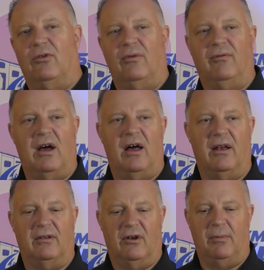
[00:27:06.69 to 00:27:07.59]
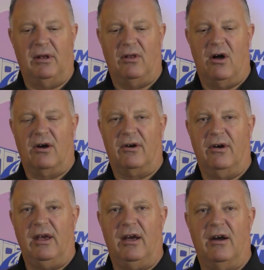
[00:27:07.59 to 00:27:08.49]
We've gone a little bit longer in
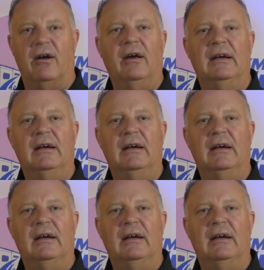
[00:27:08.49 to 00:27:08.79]
here.